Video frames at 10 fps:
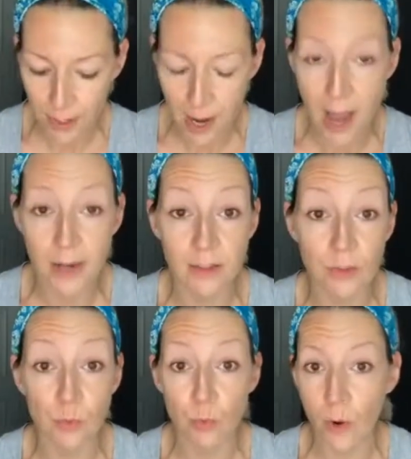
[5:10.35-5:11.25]
on the
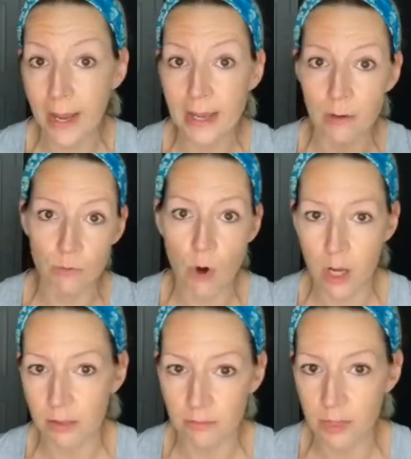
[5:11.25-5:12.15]
right and wrong,
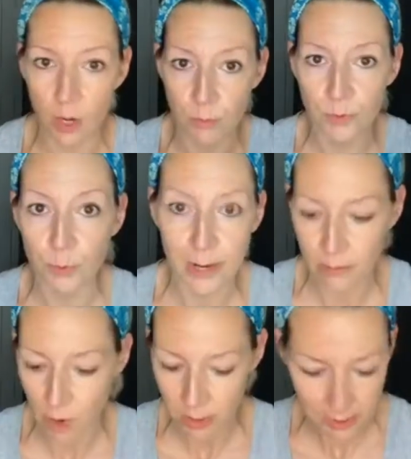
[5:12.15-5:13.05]
the right and
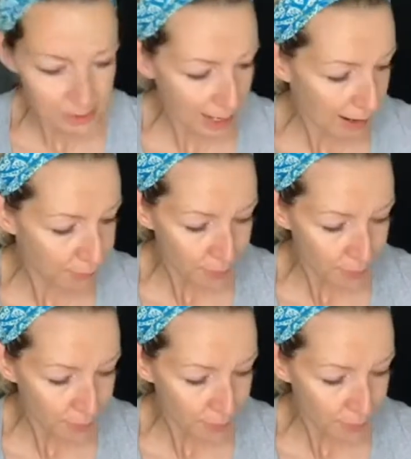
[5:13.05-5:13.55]
wrong things to have.